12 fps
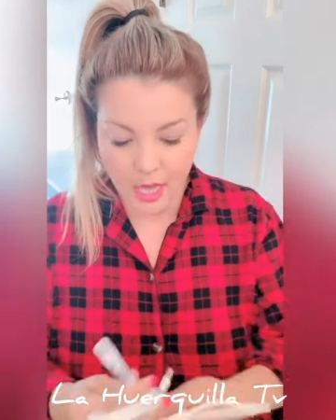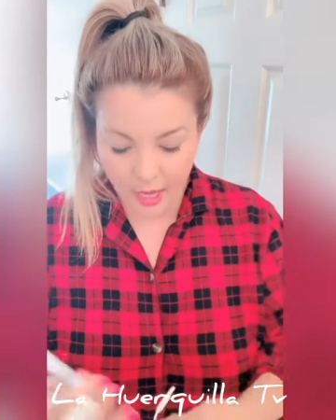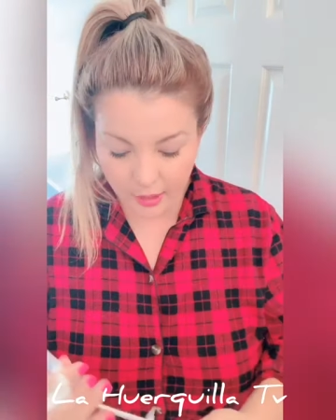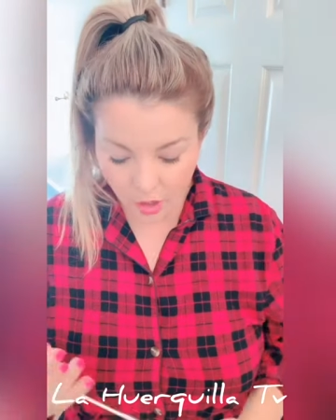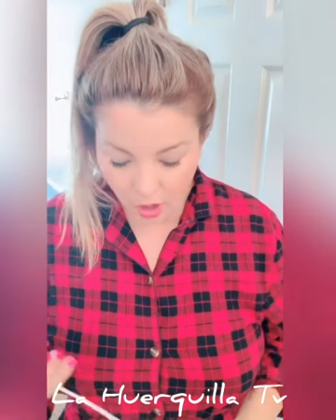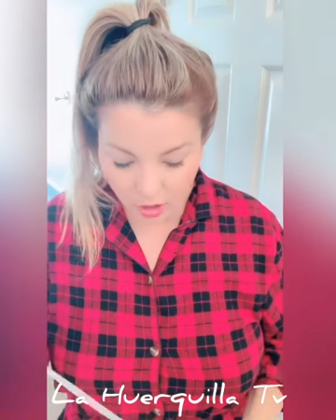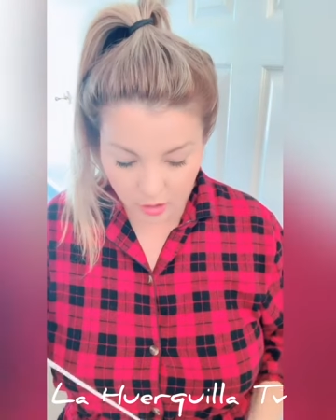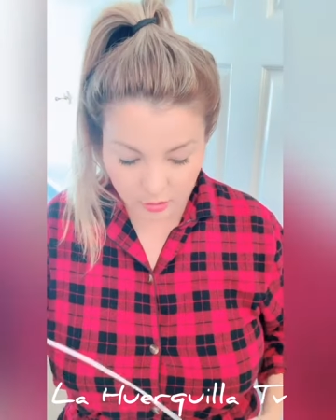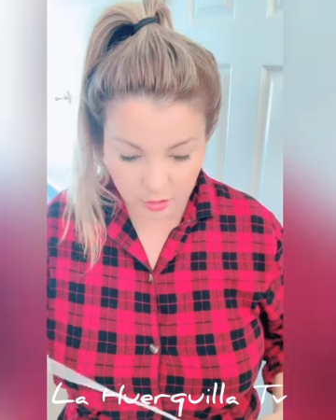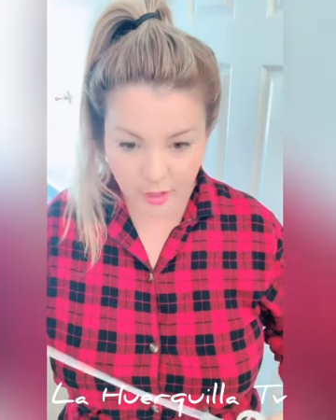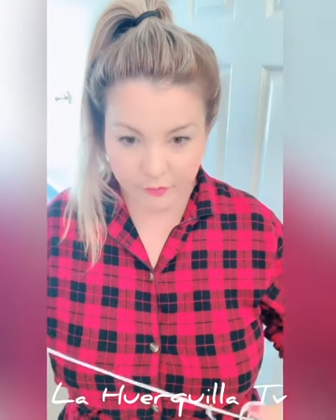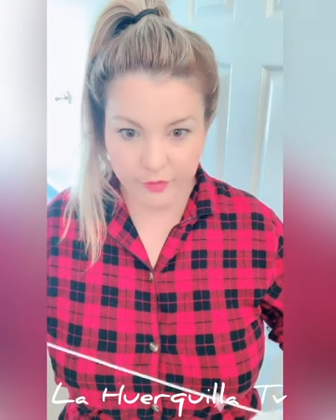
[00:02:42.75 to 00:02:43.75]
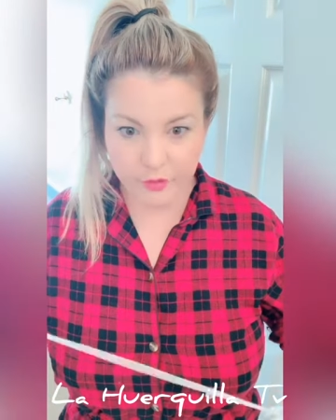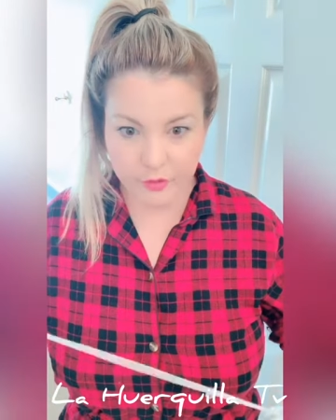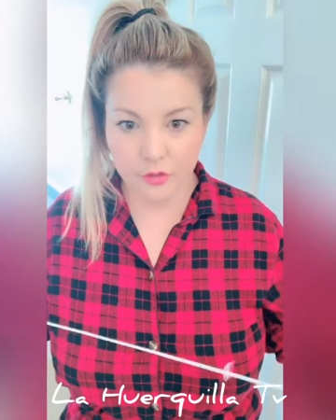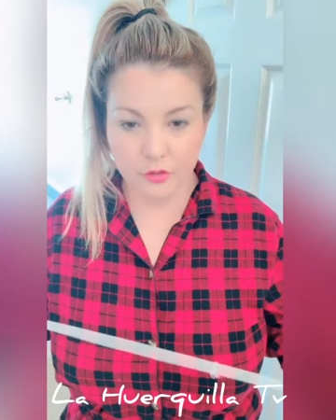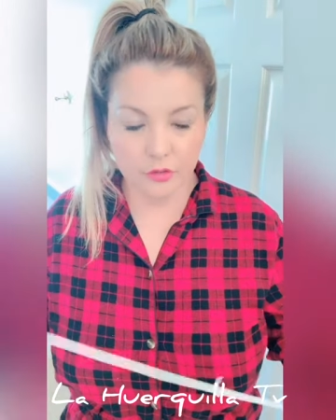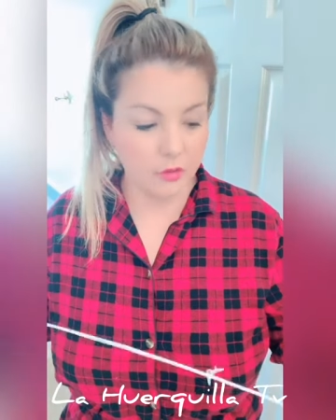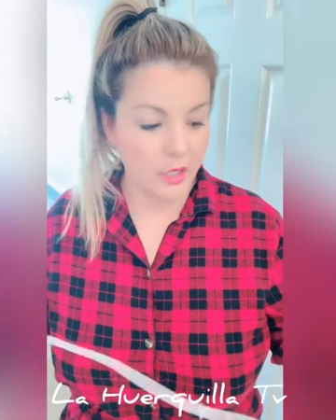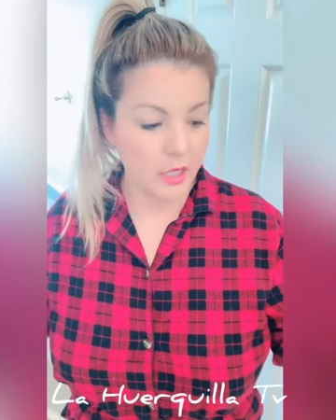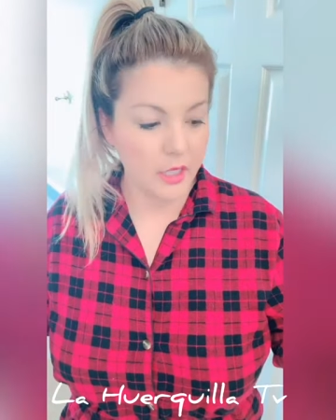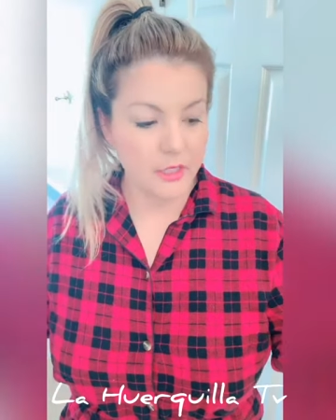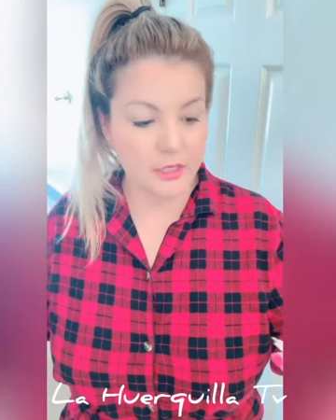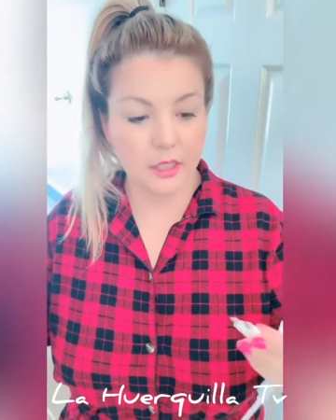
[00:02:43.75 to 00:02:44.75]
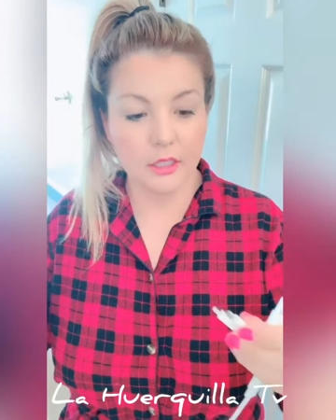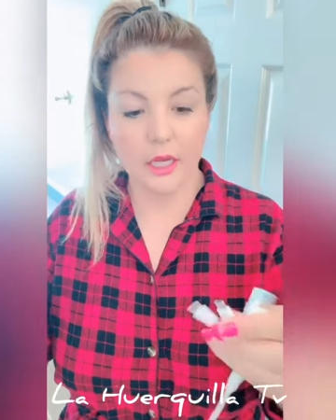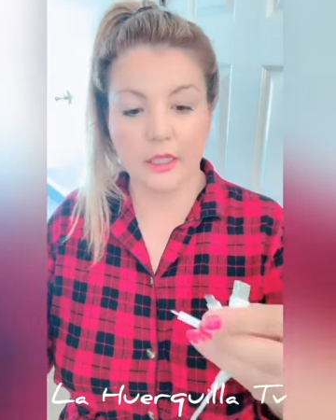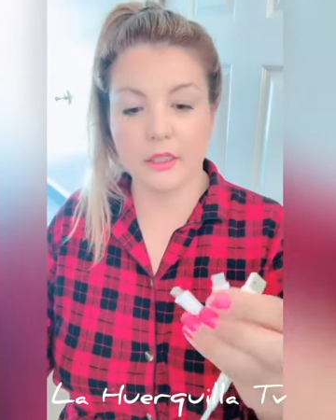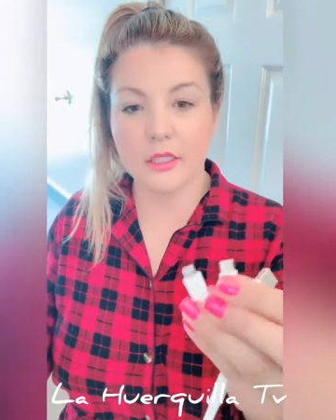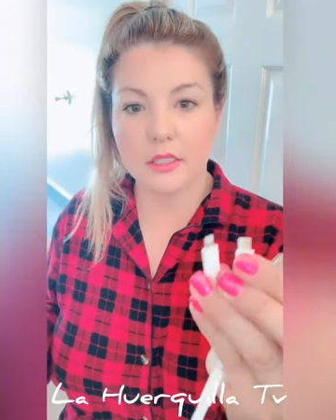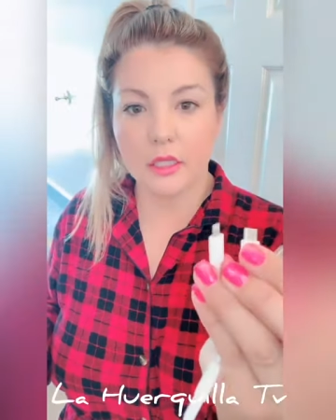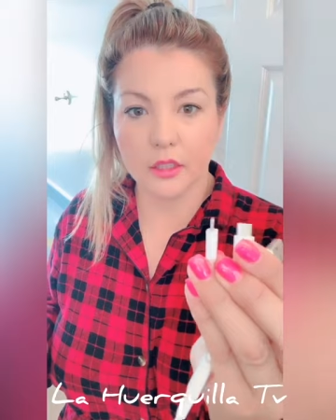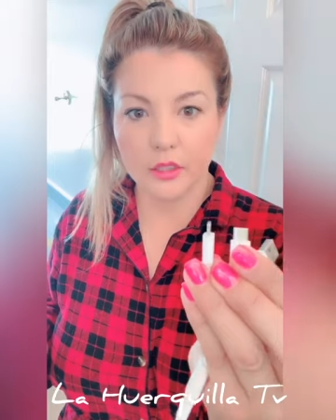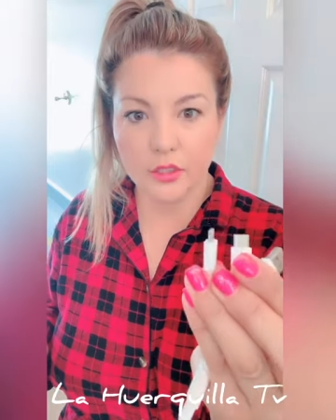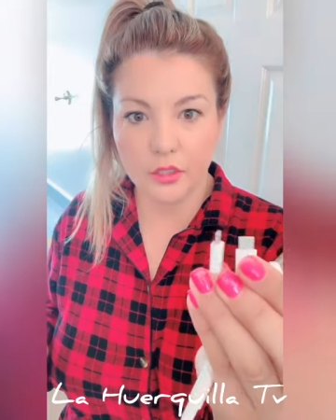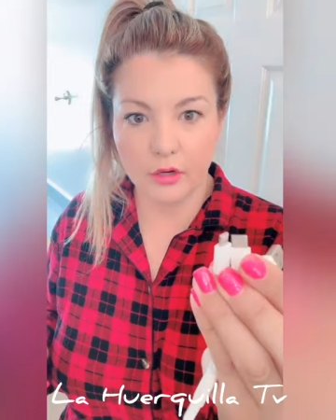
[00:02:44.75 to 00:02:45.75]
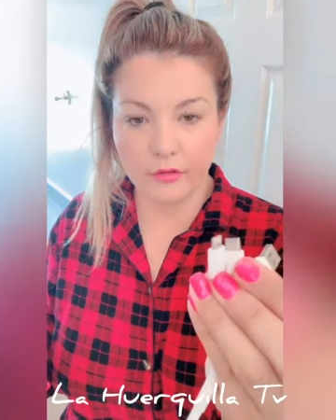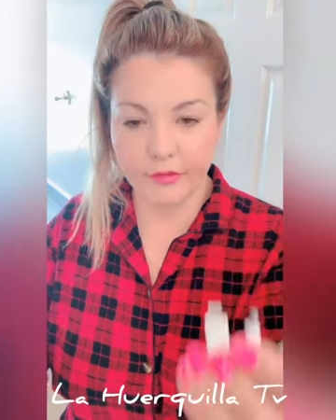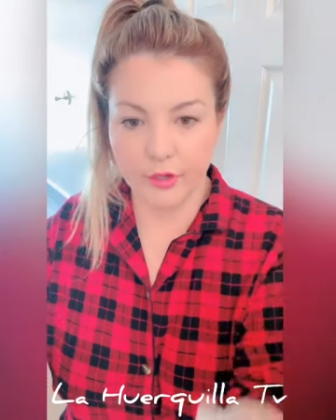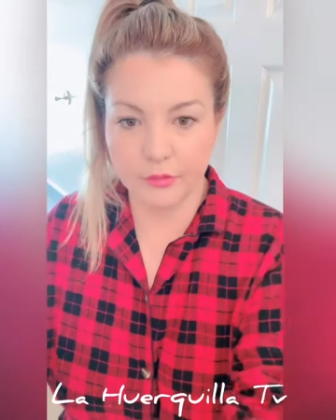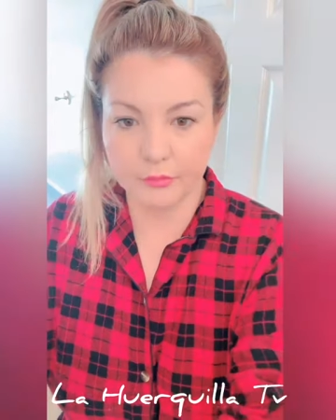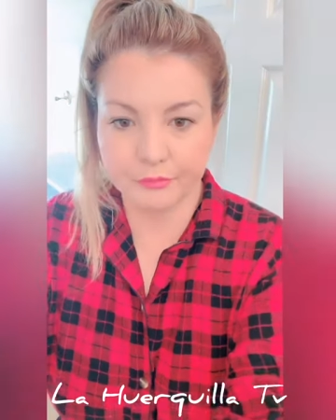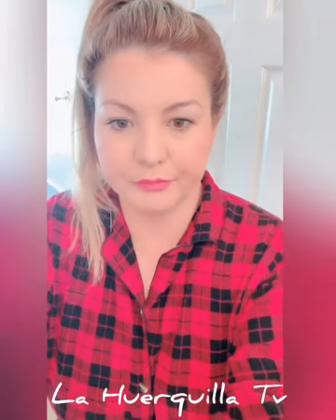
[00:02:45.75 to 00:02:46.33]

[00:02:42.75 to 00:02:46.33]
And all you have to do is connect the sucker to your phone.